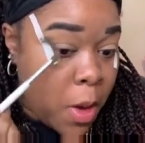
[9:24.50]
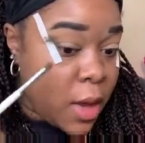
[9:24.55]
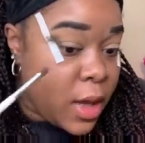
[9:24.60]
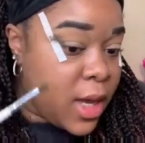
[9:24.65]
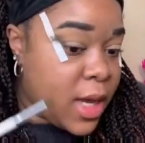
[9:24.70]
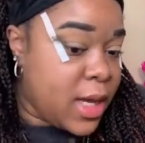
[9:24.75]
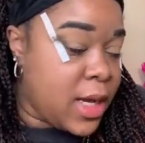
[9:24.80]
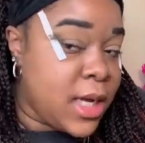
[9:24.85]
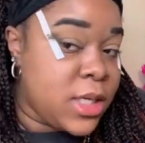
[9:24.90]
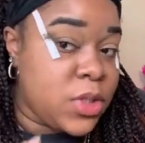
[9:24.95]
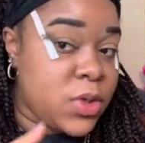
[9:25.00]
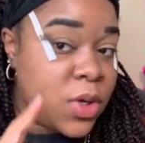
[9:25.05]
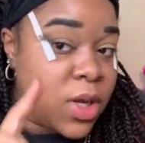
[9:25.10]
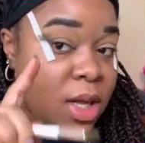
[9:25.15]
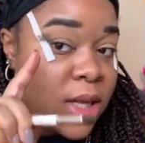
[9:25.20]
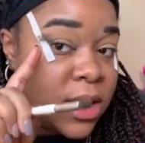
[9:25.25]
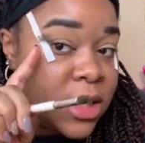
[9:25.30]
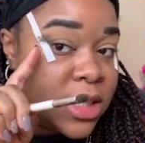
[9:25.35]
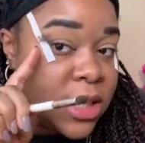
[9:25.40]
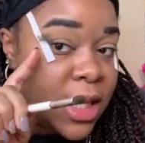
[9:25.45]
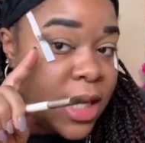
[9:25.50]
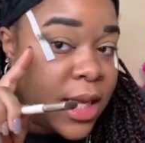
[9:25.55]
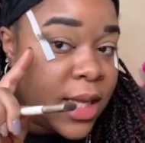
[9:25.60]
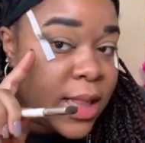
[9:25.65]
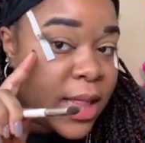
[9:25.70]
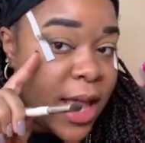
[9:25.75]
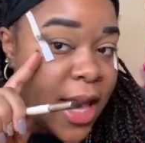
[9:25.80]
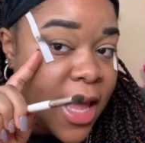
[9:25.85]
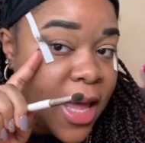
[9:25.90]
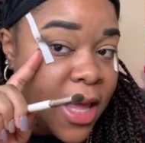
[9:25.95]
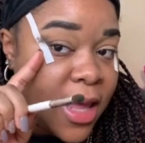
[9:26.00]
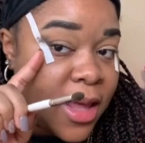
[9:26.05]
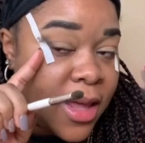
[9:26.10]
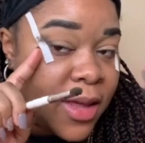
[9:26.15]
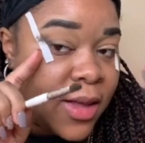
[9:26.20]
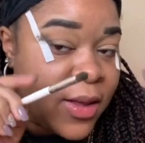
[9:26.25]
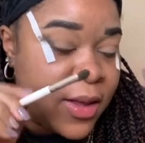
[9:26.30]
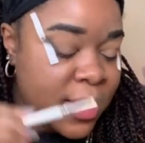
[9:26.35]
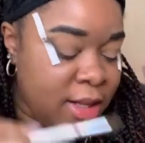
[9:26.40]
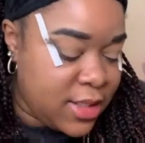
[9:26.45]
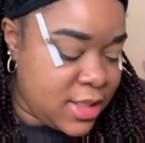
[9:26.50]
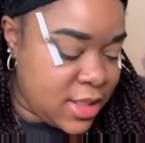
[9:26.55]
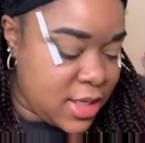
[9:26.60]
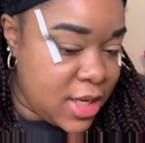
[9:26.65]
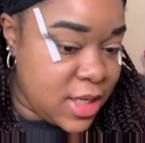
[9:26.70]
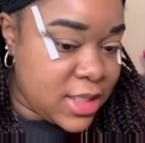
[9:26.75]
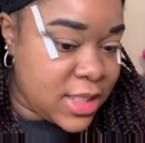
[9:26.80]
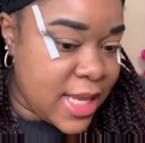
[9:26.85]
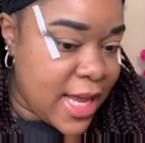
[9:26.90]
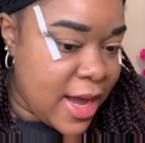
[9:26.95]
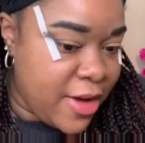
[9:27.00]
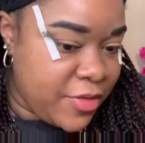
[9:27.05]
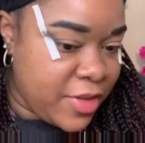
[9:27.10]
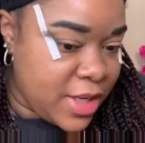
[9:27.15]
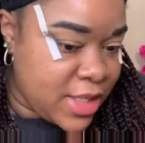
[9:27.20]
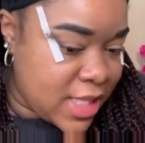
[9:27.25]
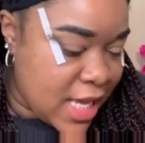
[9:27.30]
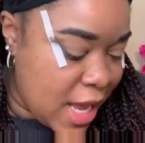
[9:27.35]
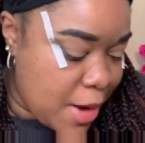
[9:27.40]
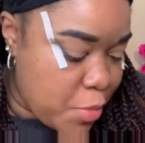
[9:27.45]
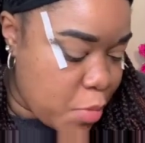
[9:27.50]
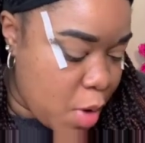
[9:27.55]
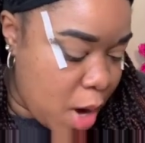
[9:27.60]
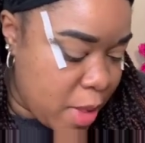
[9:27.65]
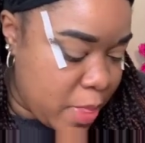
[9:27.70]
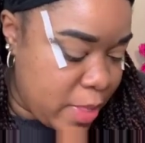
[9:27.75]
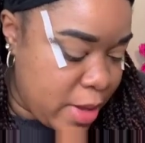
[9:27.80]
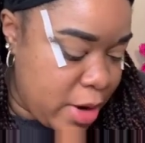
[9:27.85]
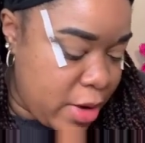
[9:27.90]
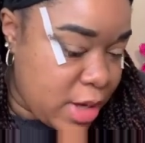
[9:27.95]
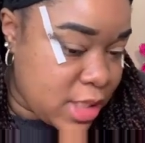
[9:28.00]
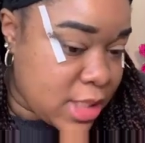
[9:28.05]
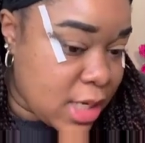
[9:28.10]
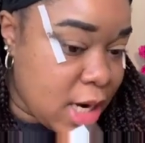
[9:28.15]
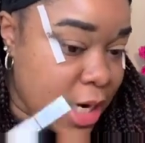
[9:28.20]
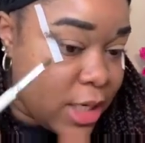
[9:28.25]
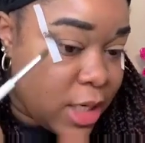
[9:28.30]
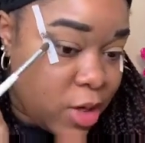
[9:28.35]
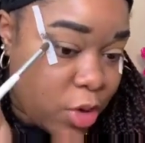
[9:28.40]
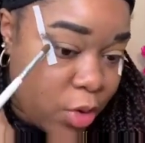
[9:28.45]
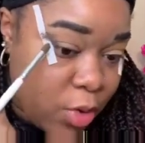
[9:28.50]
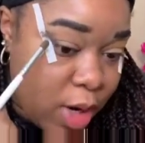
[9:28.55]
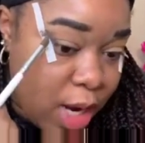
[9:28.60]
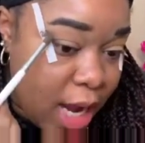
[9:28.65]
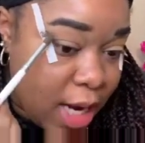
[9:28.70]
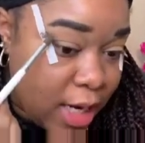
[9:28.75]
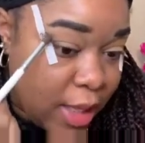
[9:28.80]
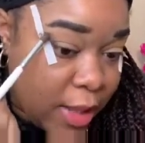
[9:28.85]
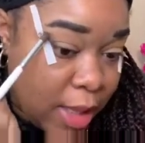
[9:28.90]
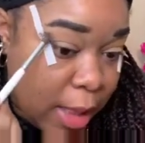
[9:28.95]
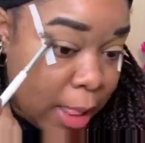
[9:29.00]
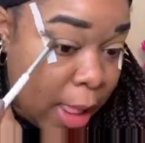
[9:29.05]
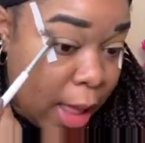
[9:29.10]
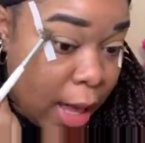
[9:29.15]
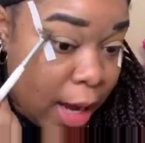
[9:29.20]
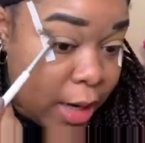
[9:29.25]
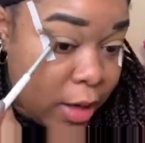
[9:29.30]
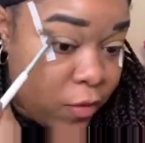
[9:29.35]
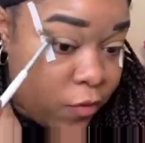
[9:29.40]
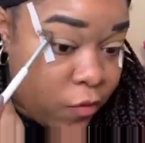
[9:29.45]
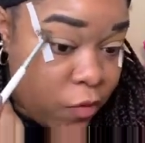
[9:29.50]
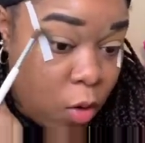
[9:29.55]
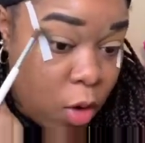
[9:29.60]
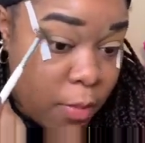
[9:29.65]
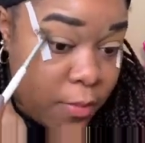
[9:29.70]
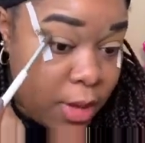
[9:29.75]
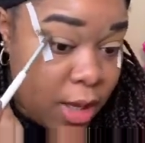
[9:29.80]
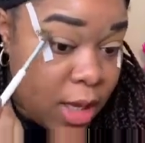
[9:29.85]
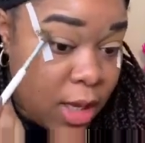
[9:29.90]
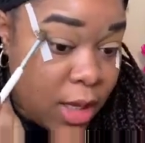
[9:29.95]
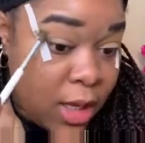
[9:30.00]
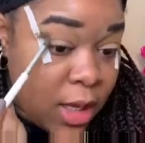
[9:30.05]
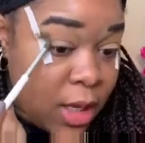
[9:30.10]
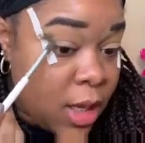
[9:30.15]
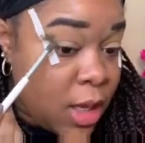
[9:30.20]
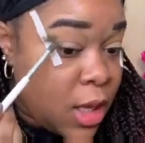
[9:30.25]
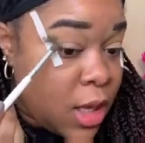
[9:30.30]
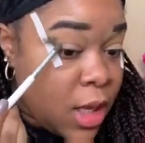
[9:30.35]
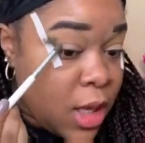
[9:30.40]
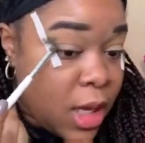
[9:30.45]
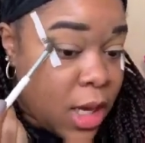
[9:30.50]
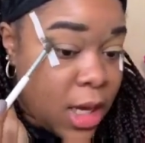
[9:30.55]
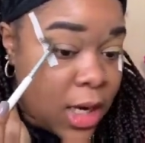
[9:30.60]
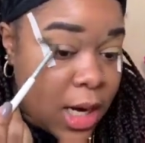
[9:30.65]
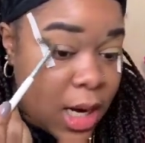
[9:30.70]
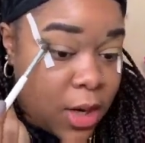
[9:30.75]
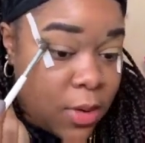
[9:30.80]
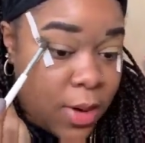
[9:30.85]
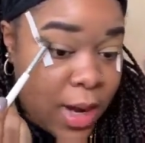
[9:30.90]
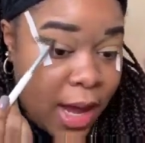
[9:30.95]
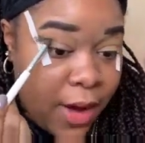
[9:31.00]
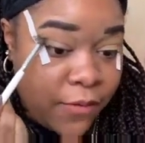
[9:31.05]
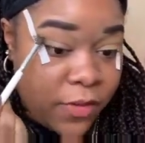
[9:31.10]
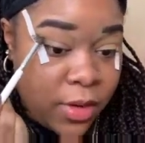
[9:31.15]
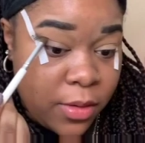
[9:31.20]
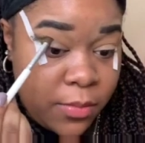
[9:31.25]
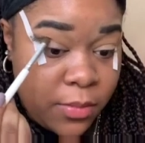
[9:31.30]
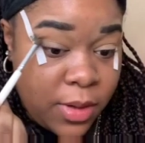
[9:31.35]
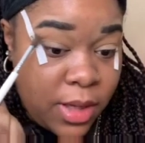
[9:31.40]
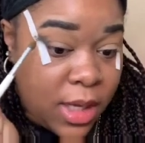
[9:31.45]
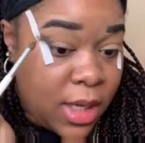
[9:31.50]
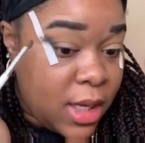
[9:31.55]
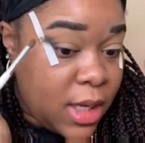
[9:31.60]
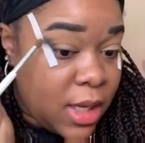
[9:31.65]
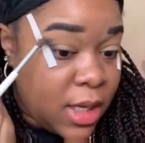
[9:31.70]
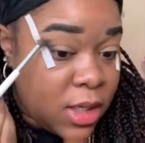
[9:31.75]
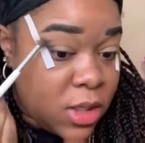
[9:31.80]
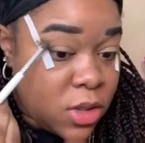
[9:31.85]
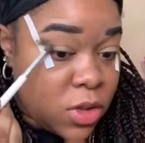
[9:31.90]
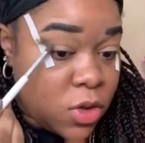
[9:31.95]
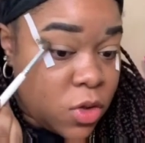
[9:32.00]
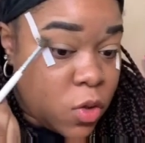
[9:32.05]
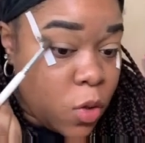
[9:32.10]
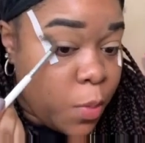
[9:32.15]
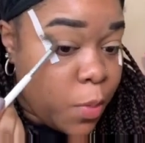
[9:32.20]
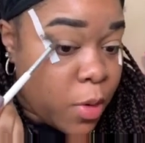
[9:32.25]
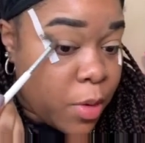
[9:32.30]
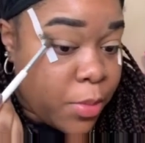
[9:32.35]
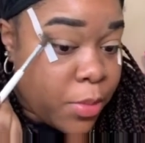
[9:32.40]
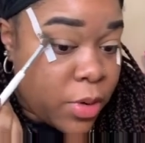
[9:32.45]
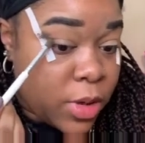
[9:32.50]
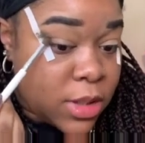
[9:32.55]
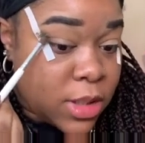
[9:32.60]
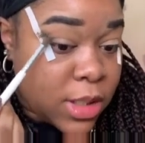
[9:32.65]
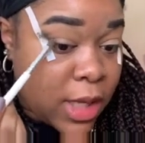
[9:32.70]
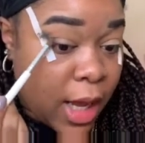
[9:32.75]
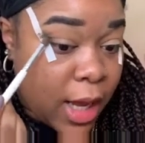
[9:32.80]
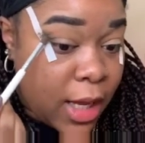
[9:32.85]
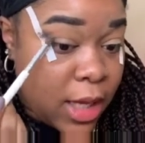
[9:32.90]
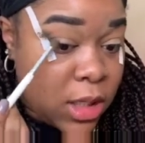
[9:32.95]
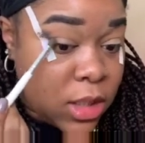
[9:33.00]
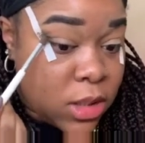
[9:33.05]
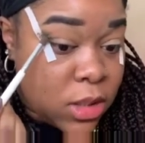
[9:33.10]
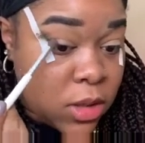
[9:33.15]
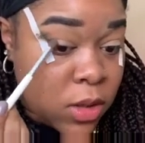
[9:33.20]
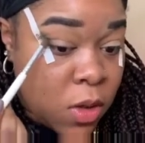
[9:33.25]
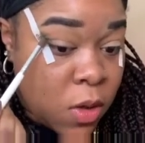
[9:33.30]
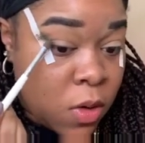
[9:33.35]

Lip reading: And as you can see, like, it's good to have the tape right there. It's kind of creating the line for me, and I don't have to be super precise.